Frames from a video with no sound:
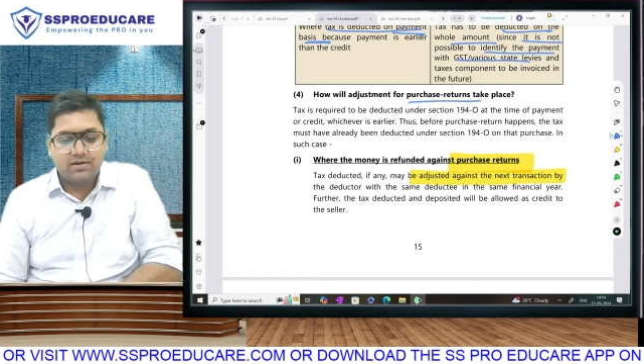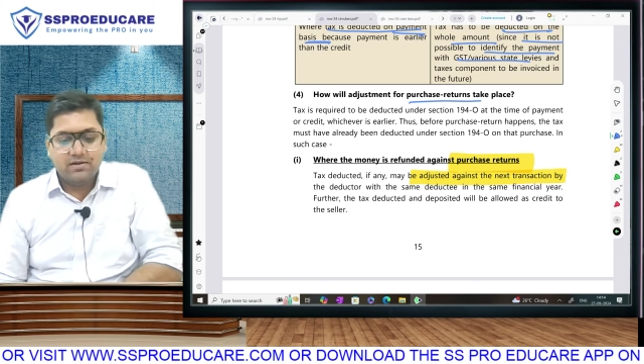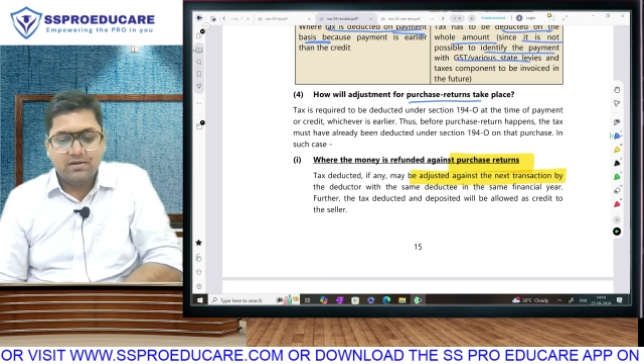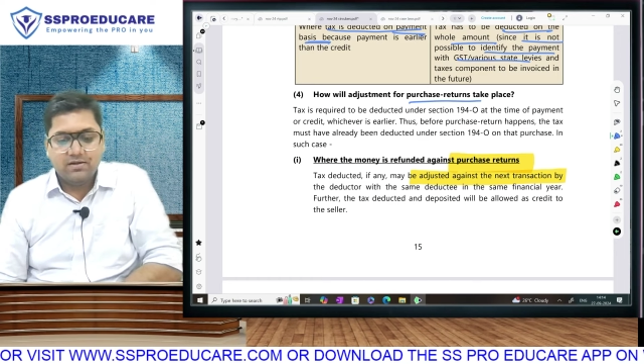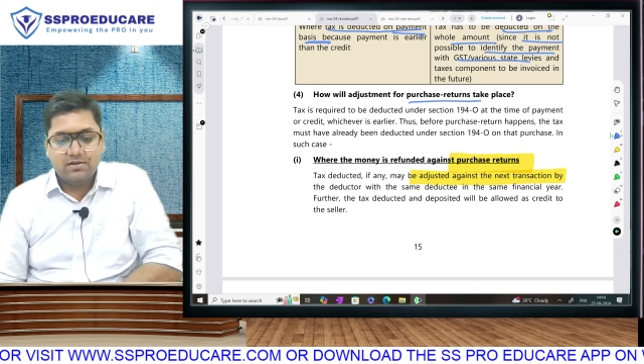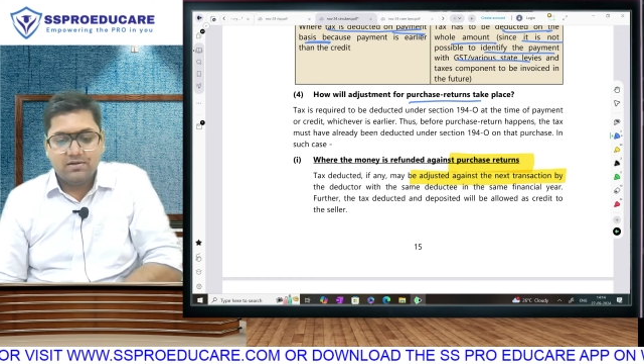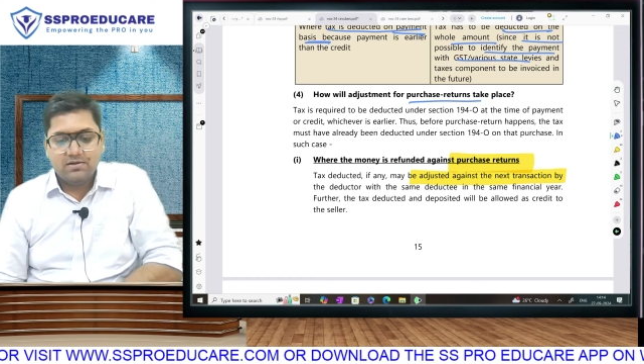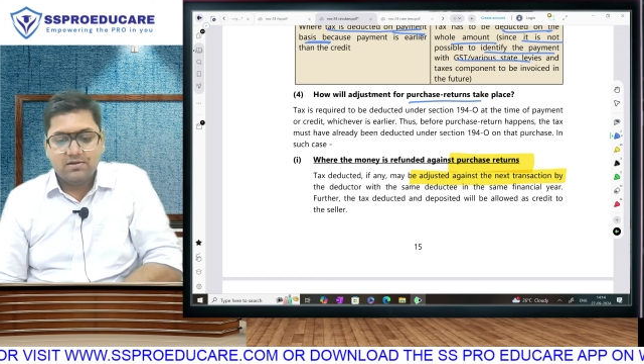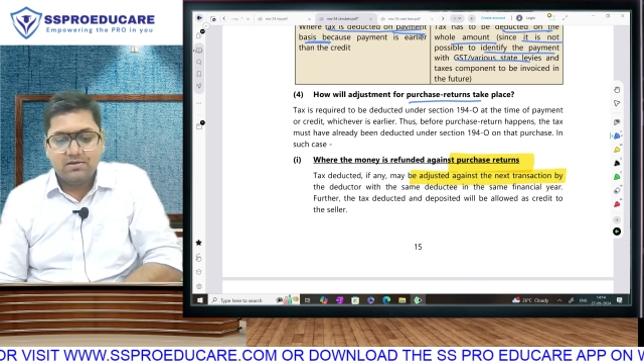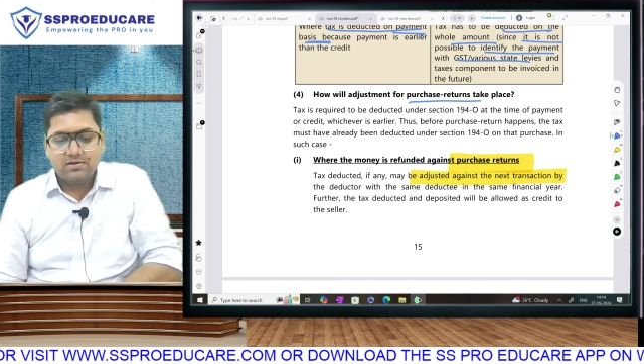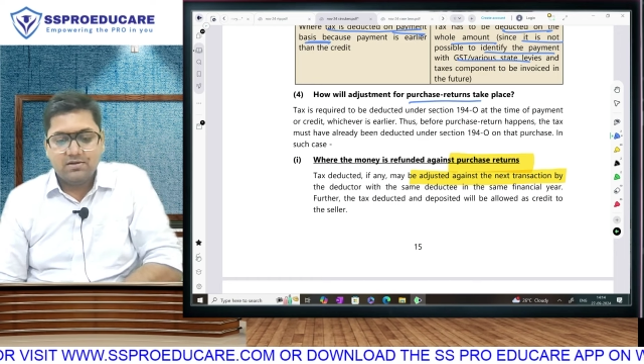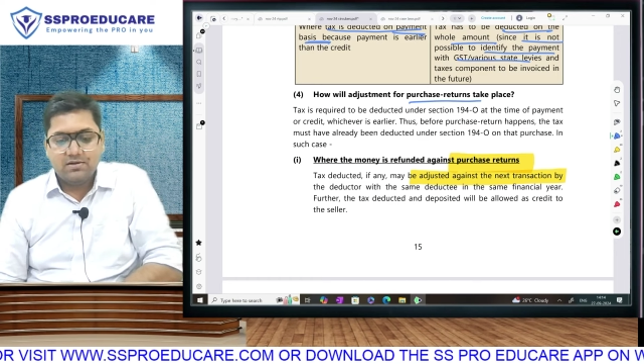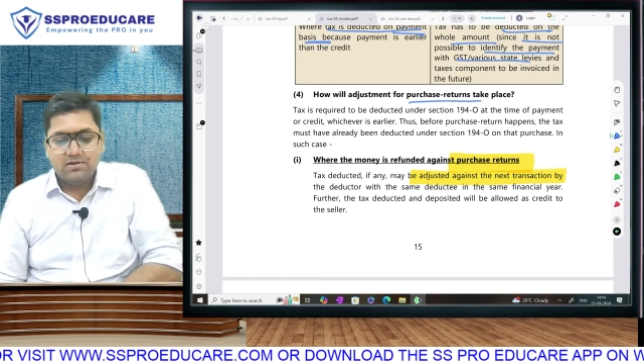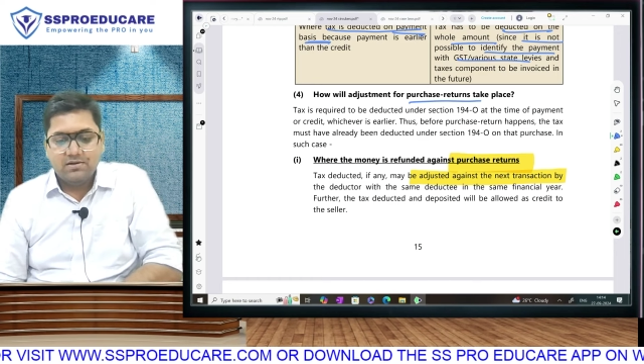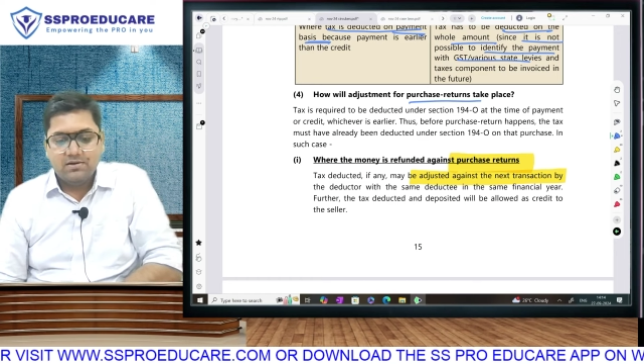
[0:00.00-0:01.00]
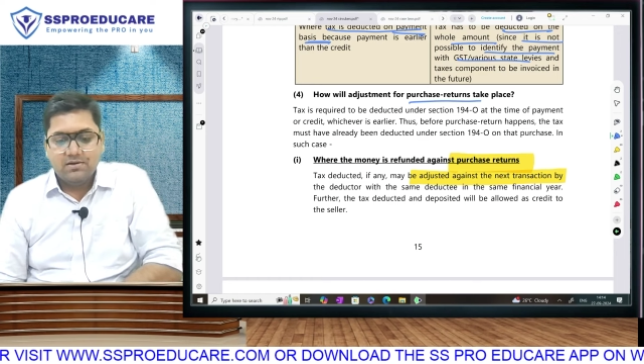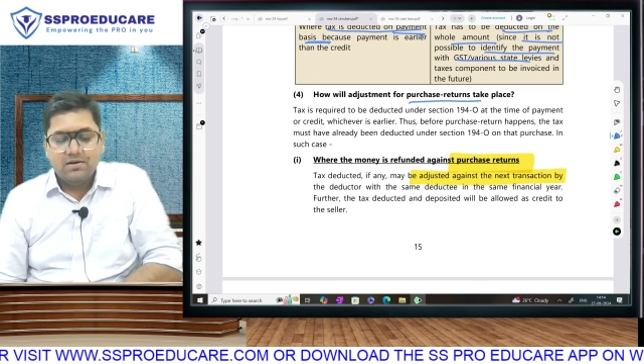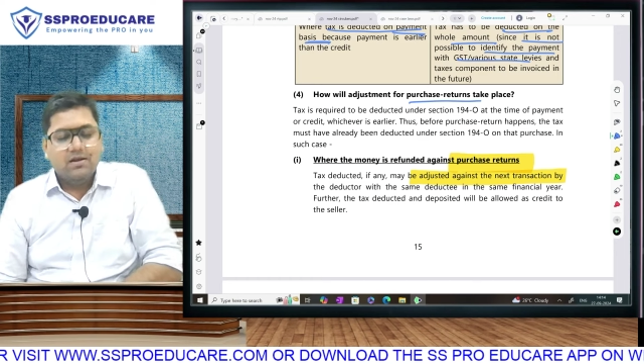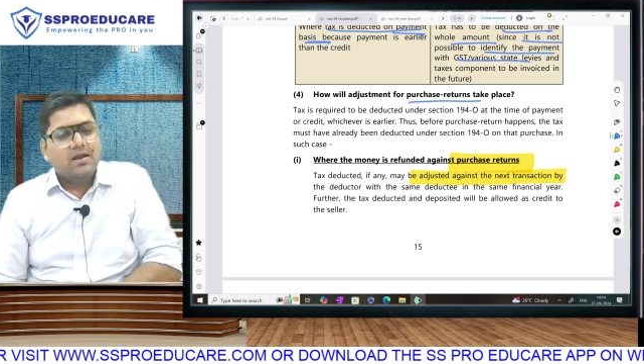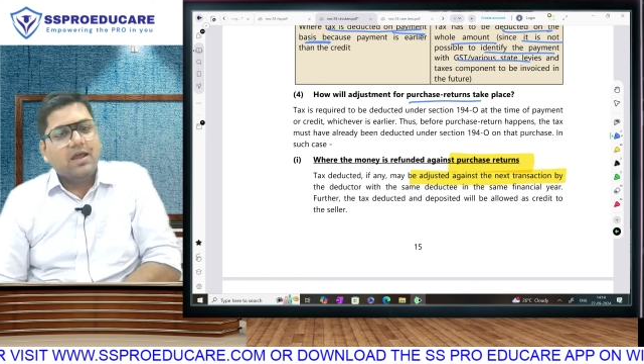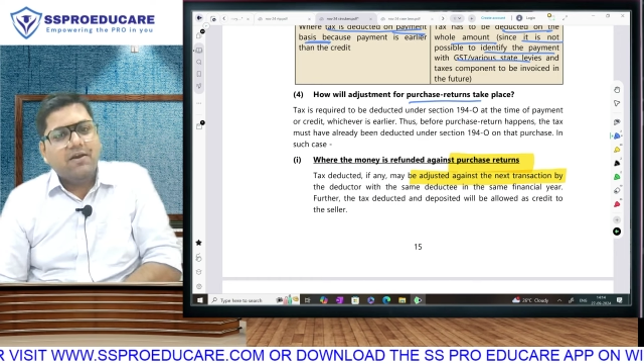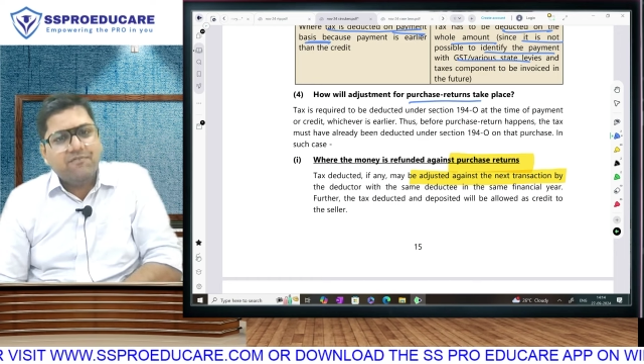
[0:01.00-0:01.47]

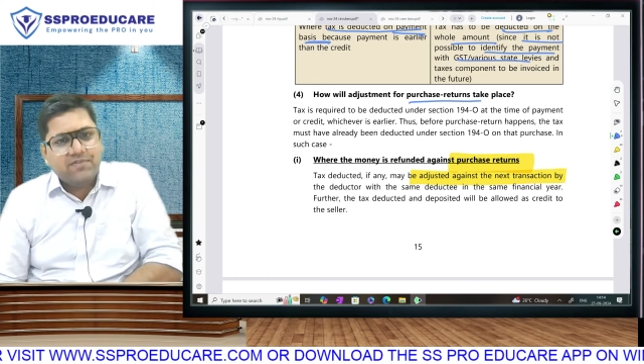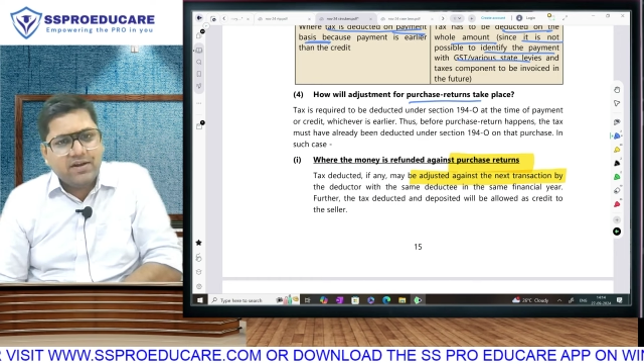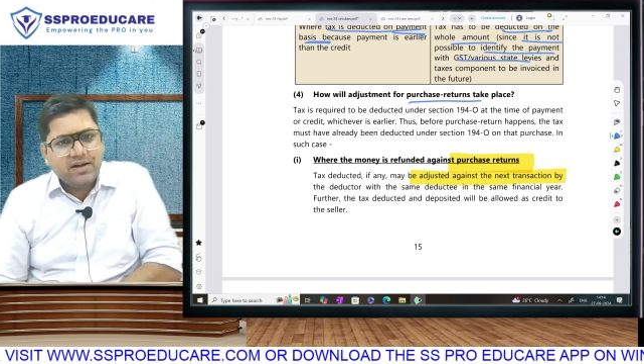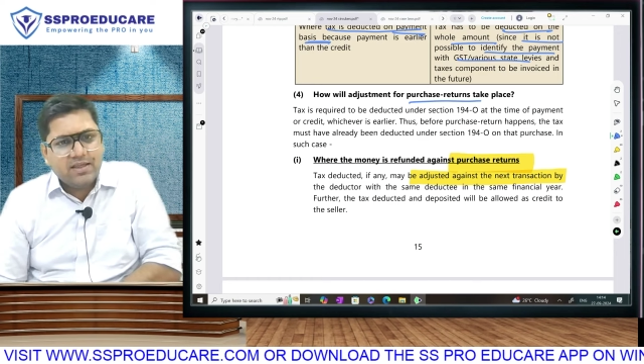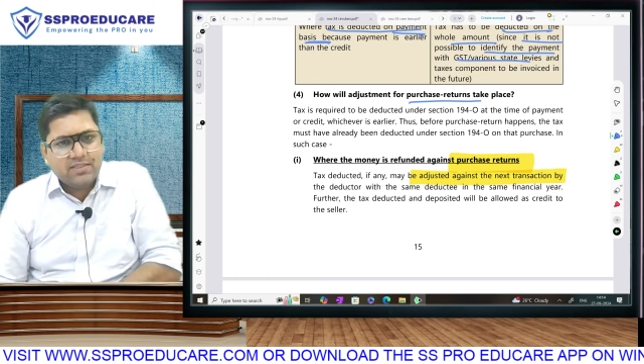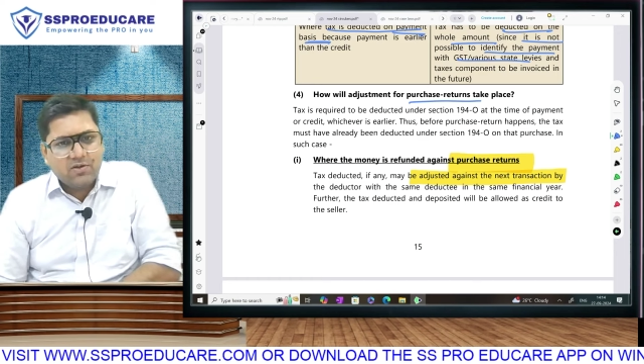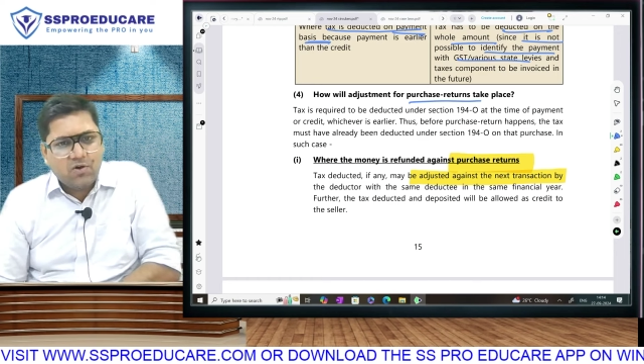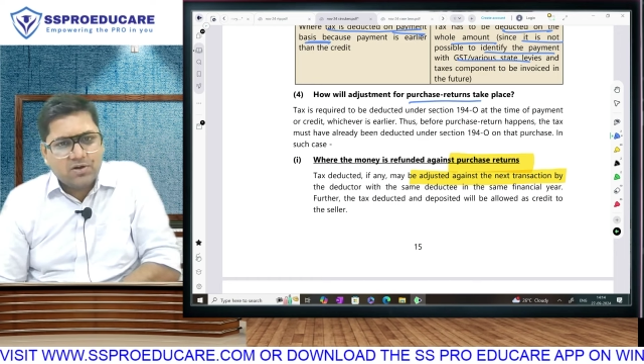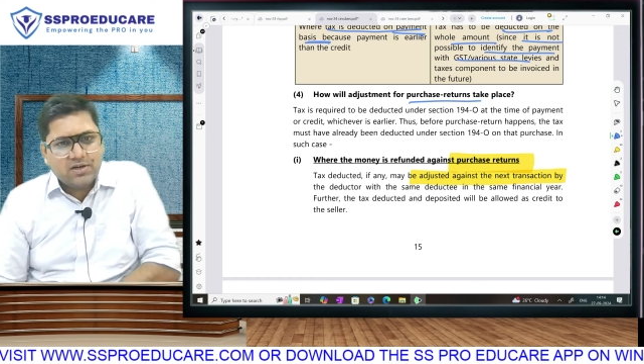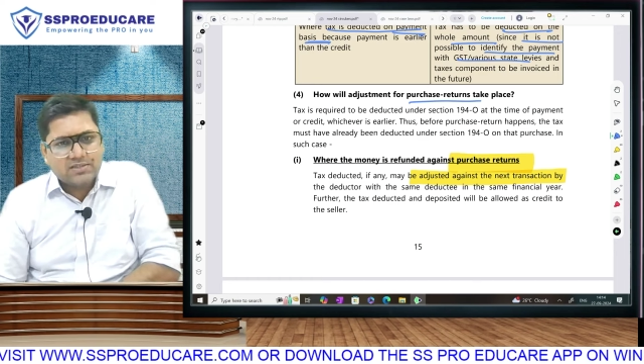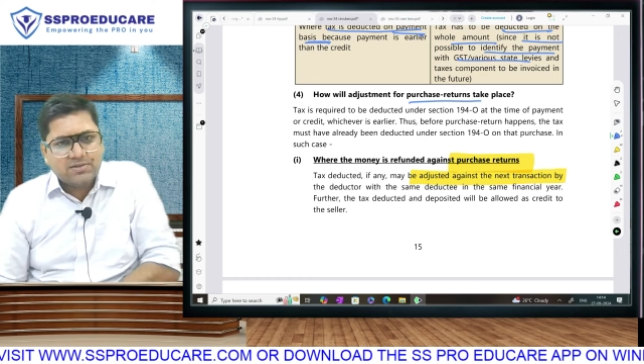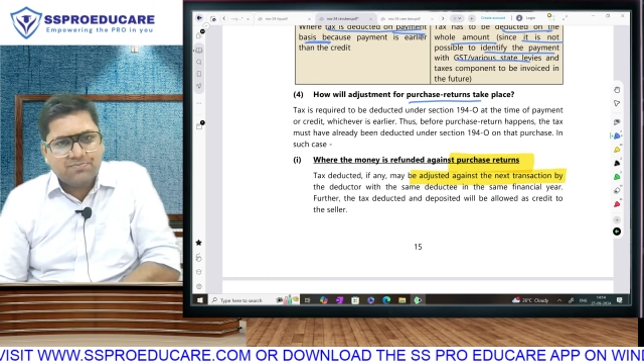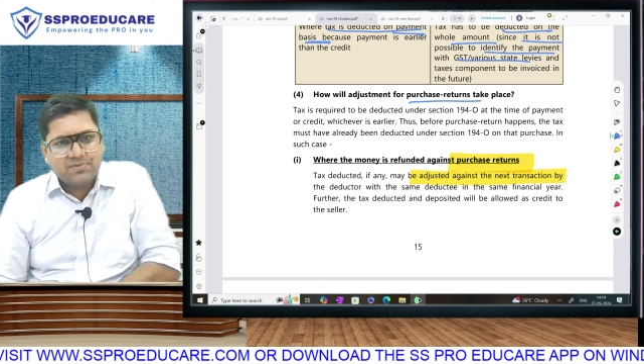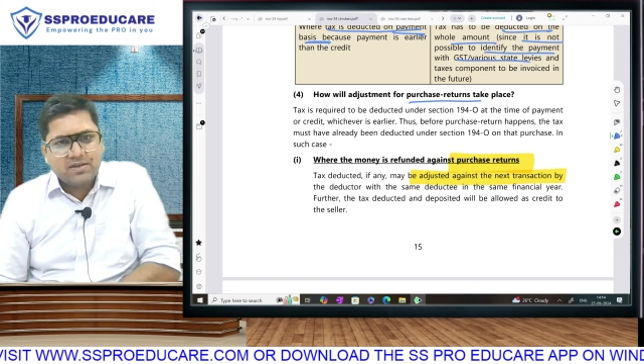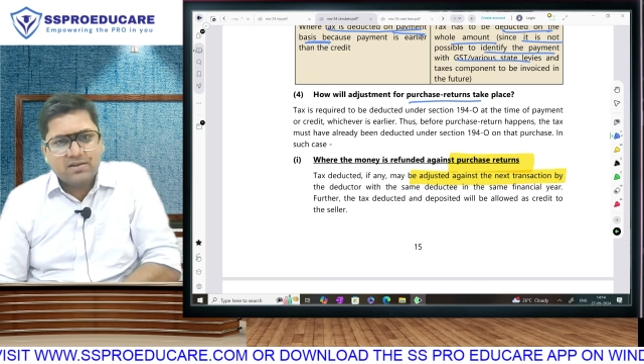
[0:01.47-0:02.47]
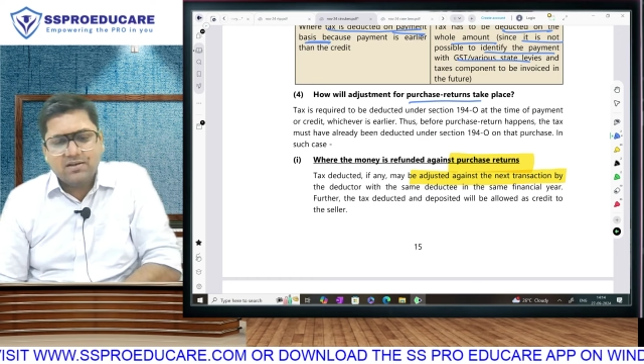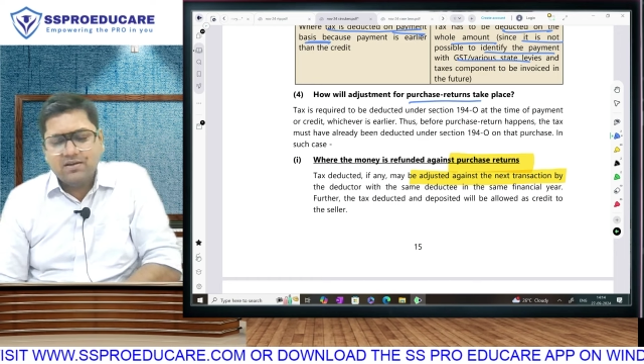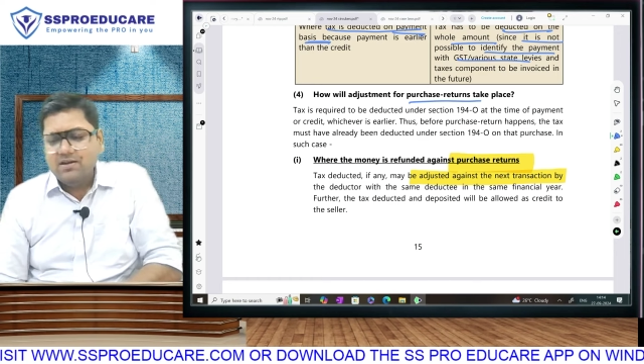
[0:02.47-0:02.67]
day. Every day they order something,